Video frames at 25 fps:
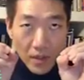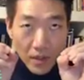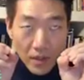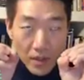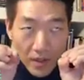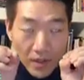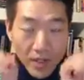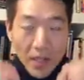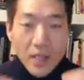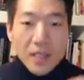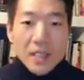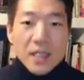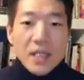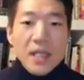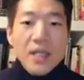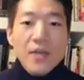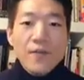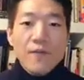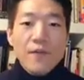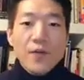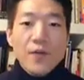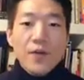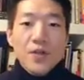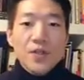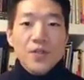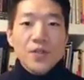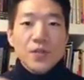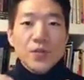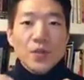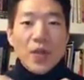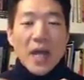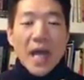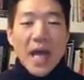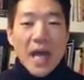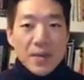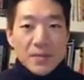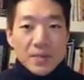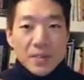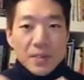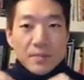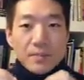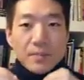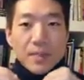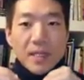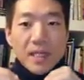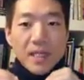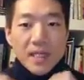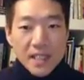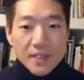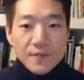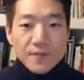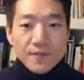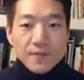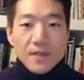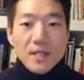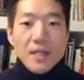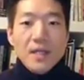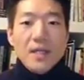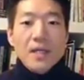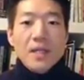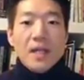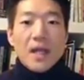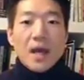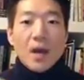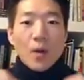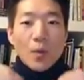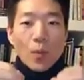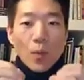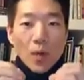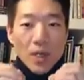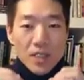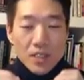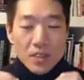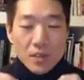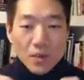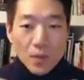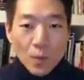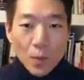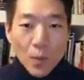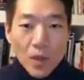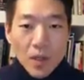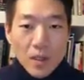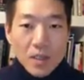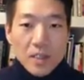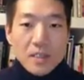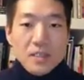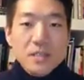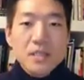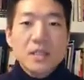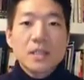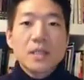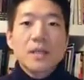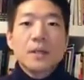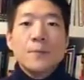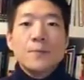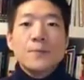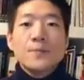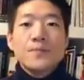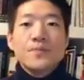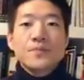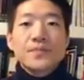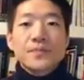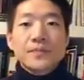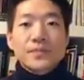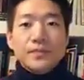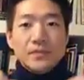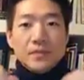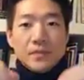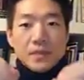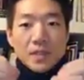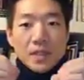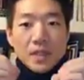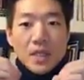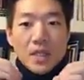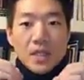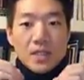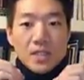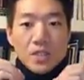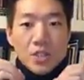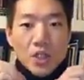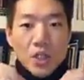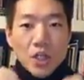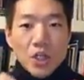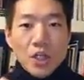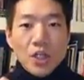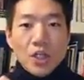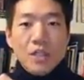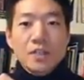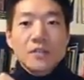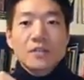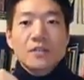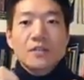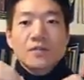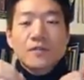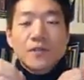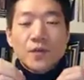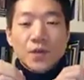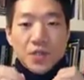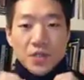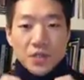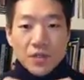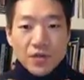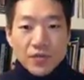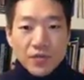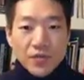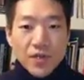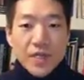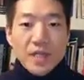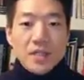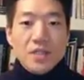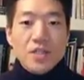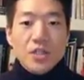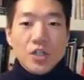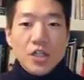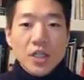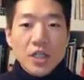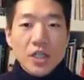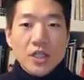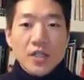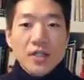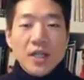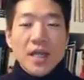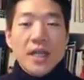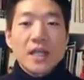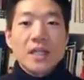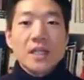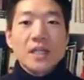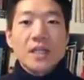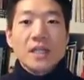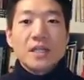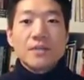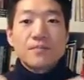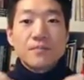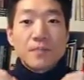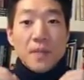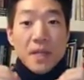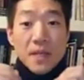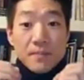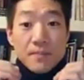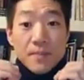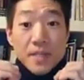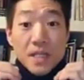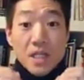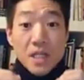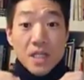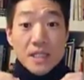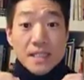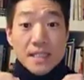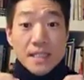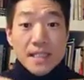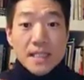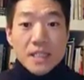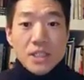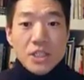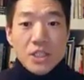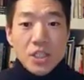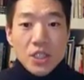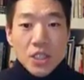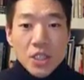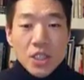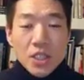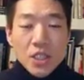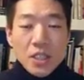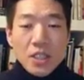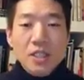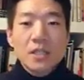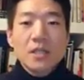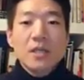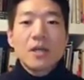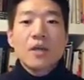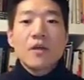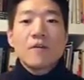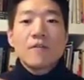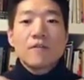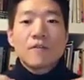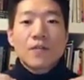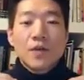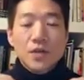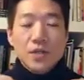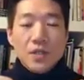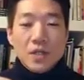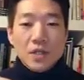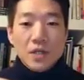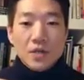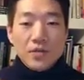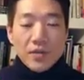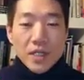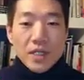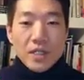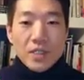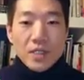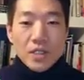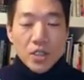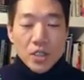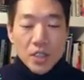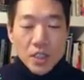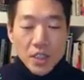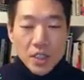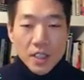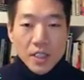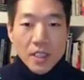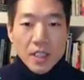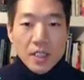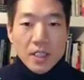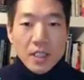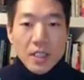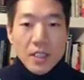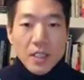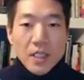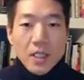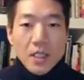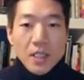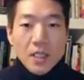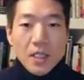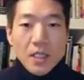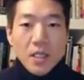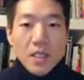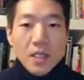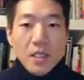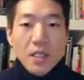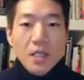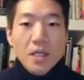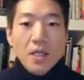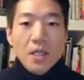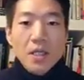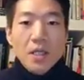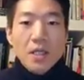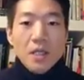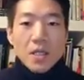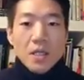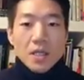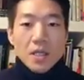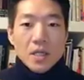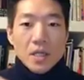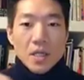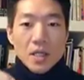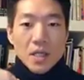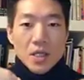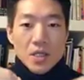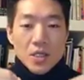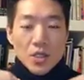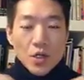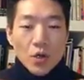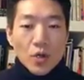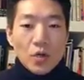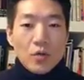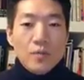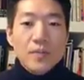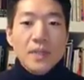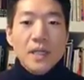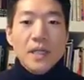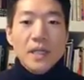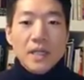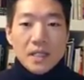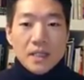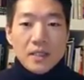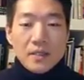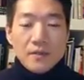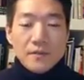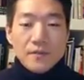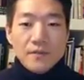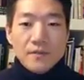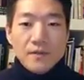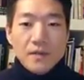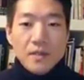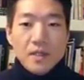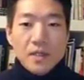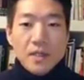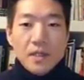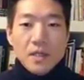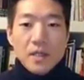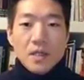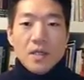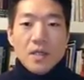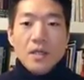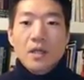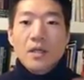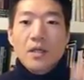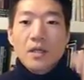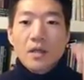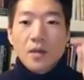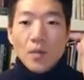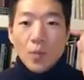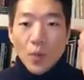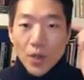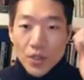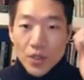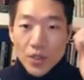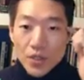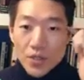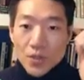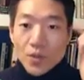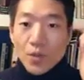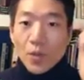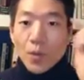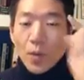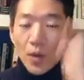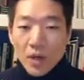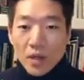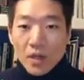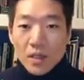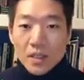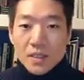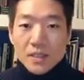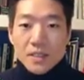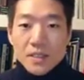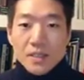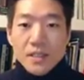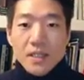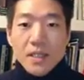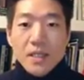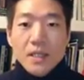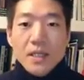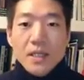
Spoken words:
the key for you to have the belief that what you want is good for the greater good, and because it is good for the greater good, your belief, what you want,